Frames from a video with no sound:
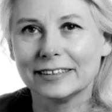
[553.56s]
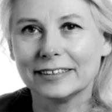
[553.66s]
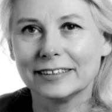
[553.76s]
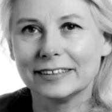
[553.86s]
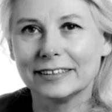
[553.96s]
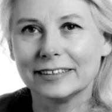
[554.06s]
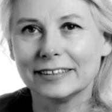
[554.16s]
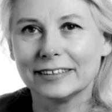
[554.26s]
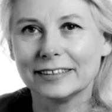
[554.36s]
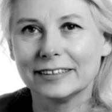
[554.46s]

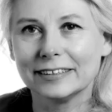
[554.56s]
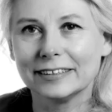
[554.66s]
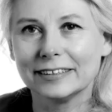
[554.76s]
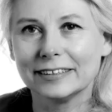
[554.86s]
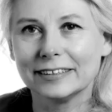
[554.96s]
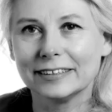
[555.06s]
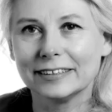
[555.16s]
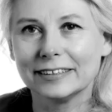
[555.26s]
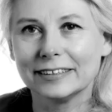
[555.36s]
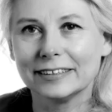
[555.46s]

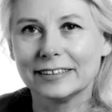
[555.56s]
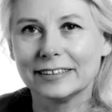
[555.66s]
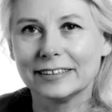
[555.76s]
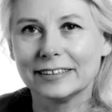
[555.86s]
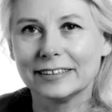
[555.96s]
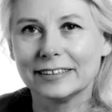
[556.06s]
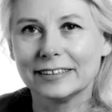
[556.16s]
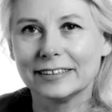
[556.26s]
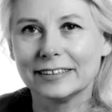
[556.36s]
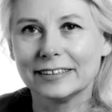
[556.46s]

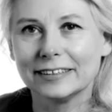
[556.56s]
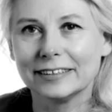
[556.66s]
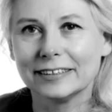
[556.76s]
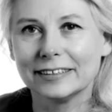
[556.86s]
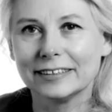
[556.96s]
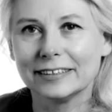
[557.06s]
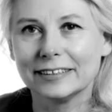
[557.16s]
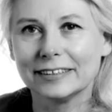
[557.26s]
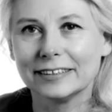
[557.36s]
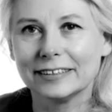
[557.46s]

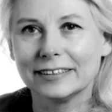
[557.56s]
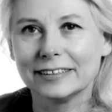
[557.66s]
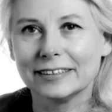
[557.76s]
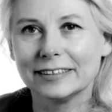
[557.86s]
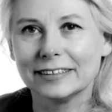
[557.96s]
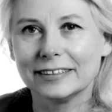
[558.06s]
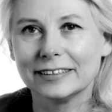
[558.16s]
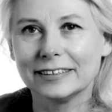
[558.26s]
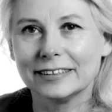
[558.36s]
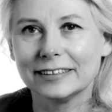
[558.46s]

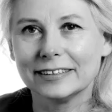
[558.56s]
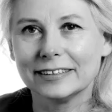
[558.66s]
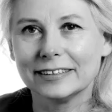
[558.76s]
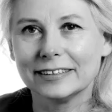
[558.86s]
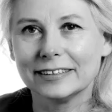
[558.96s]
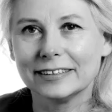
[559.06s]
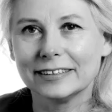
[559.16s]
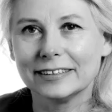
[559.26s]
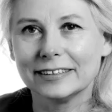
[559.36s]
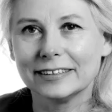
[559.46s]

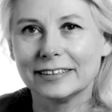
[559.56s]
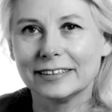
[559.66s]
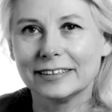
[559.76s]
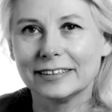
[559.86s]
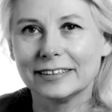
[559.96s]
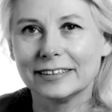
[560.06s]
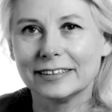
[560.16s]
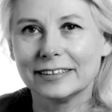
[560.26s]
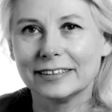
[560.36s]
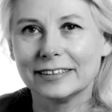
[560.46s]

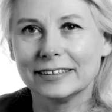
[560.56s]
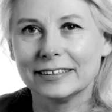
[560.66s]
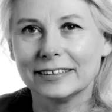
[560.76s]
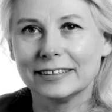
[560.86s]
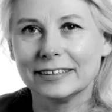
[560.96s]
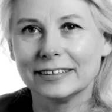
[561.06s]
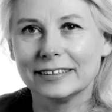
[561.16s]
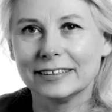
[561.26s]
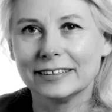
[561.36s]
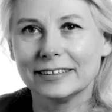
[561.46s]
The face doesn't move, so there is nothing to read.